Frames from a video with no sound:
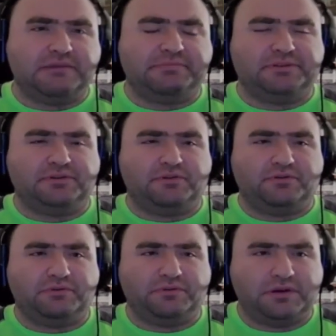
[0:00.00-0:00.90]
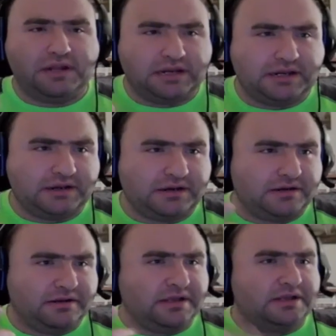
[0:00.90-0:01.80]
episode
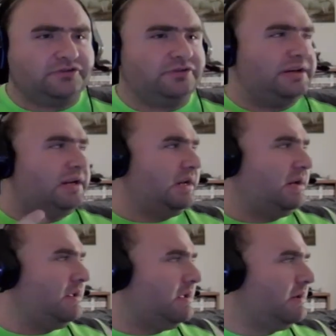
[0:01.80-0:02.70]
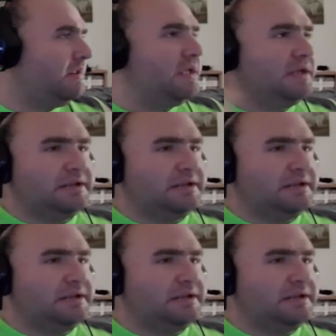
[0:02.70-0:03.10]
989.